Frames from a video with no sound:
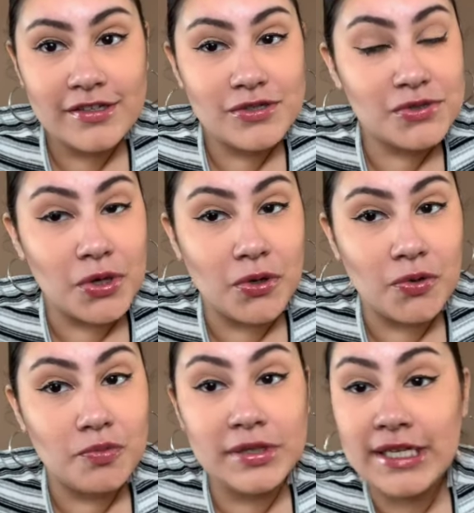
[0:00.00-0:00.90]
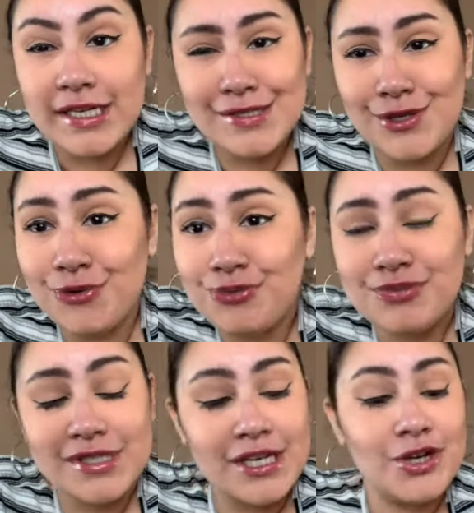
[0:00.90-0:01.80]
So please don't
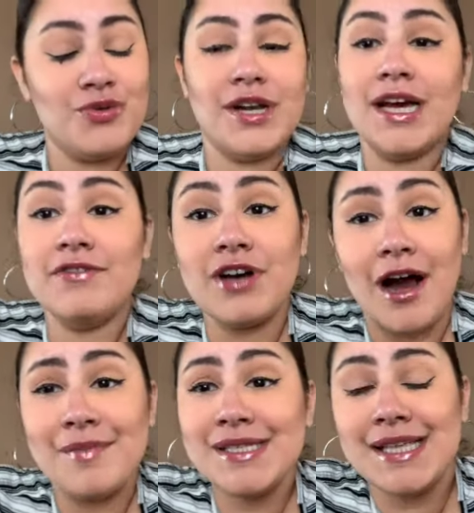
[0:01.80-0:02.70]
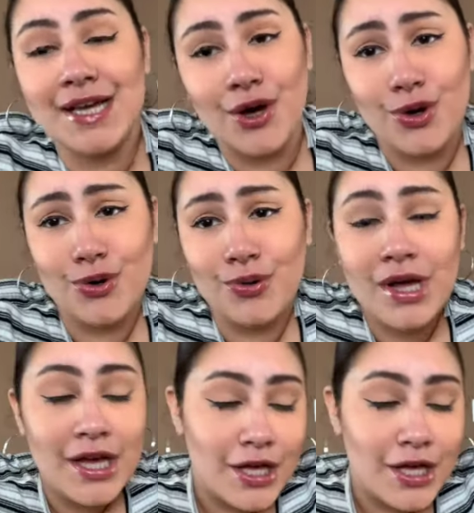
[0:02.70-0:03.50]
sit here with negative comments like, oh,